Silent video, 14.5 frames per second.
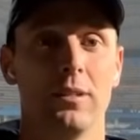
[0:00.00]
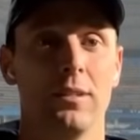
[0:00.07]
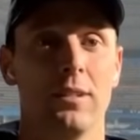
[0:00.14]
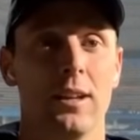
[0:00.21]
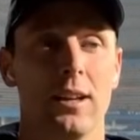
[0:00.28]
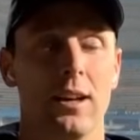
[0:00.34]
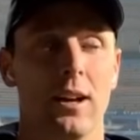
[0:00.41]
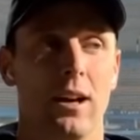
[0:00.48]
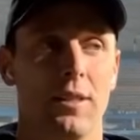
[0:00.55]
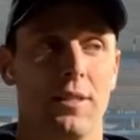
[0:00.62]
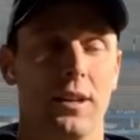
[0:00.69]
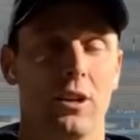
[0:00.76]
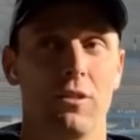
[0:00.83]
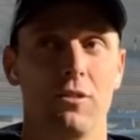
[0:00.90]
And
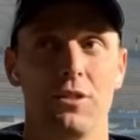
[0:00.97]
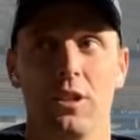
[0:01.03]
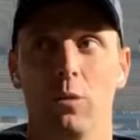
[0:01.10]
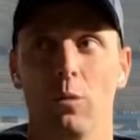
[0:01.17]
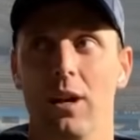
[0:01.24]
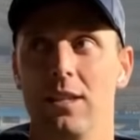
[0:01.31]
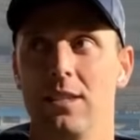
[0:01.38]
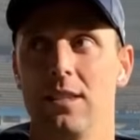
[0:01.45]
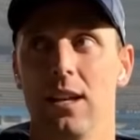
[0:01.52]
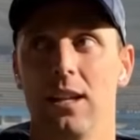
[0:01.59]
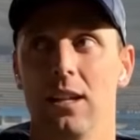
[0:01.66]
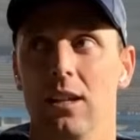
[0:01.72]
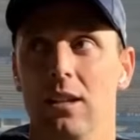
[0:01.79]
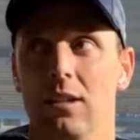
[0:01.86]
I think obviously the way
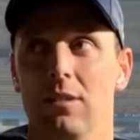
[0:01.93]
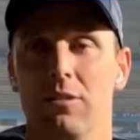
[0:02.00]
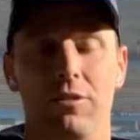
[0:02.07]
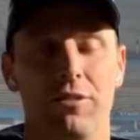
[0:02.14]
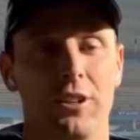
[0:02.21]
Satner